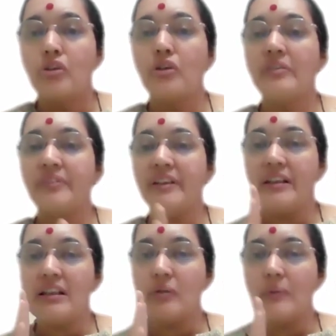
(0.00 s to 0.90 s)
So if it
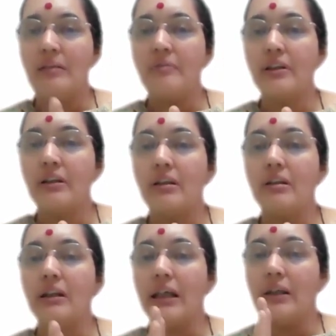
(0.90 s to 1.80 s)
is 12
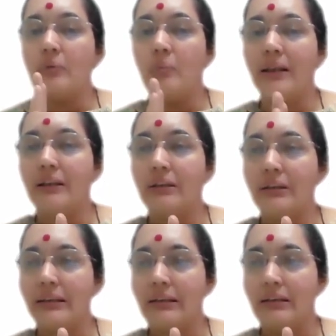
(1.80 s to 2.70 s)
o'clock at
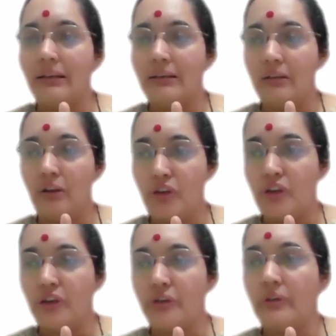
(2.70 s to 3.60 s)
one
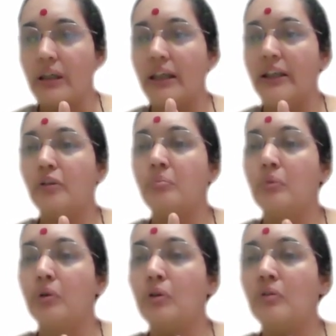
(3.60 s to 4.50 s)
longitude and you
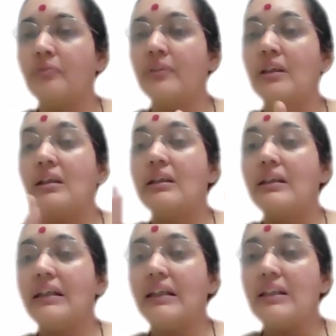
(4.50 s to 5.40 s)
move
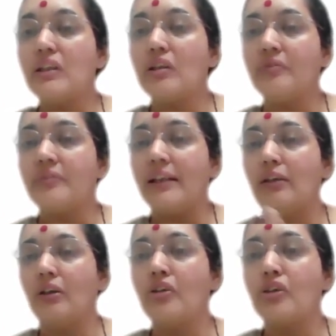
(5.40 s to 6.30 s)
east of that
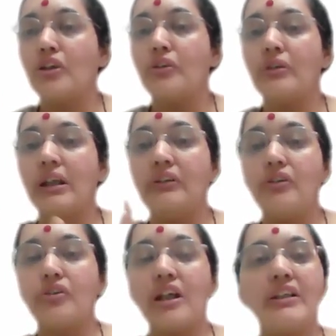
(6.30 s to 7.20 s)
longitude and you
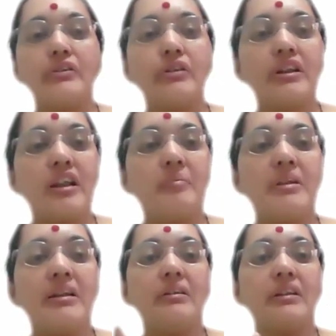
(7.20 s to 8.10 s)
try to
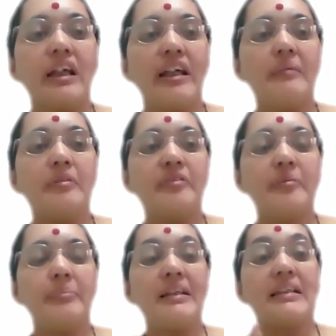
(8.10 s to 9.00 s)
determine the time of a
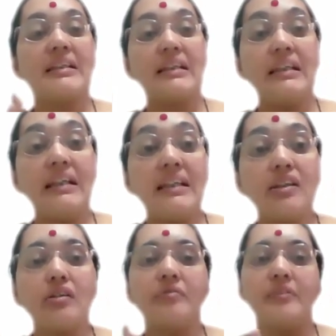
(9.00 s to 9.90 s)
place
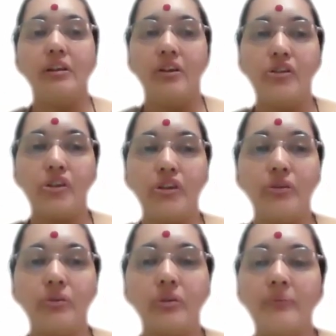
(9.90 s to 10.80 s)
east of a
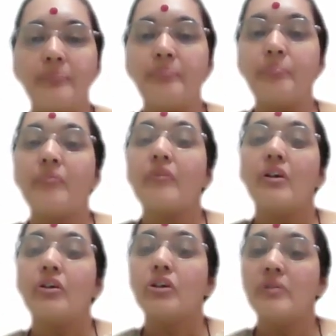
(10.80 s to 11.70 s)
longitude,
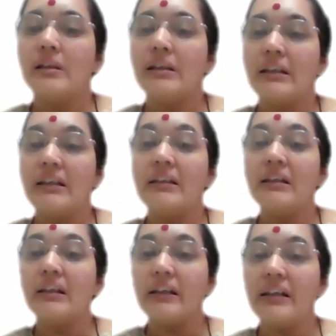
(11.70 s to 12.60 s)
you will
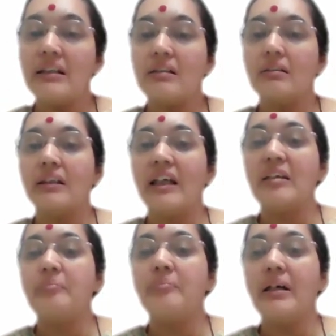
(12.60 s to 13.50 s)
increase the
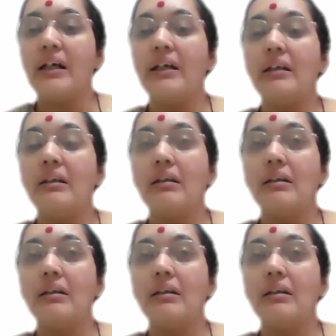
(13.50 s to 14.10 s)
time by